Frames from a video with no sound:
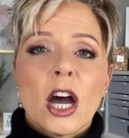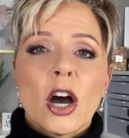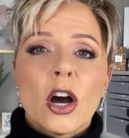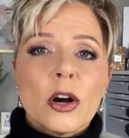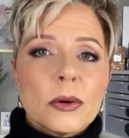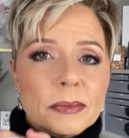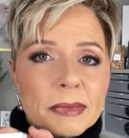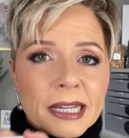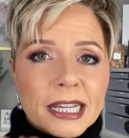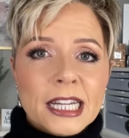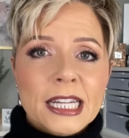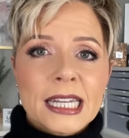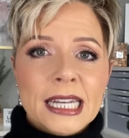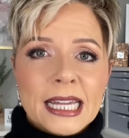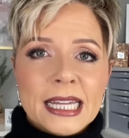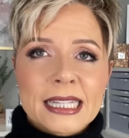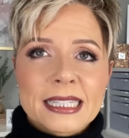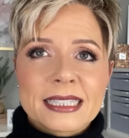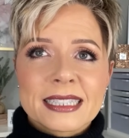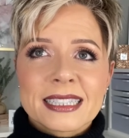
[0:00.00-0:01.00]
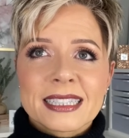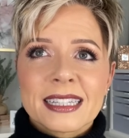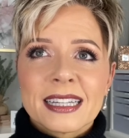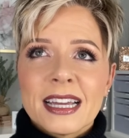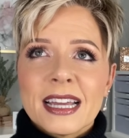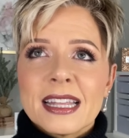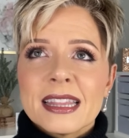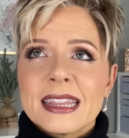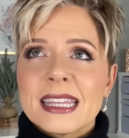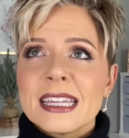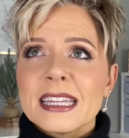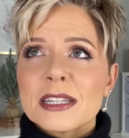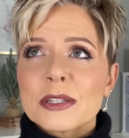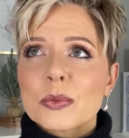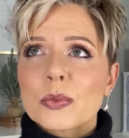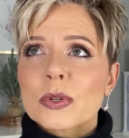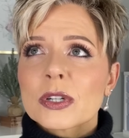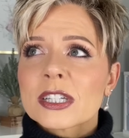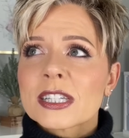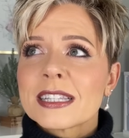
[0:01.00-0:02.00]
Oh my goodness. These
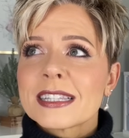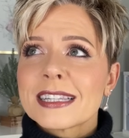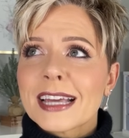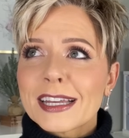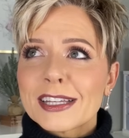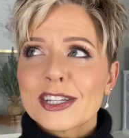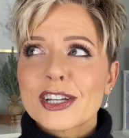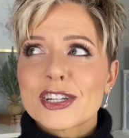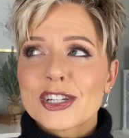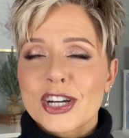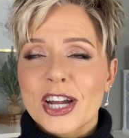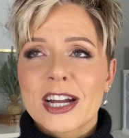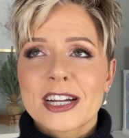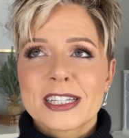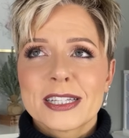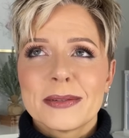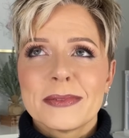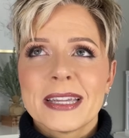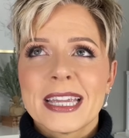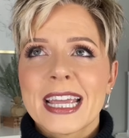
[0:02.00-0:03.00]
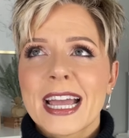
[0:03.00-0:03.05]
were such a shock to me.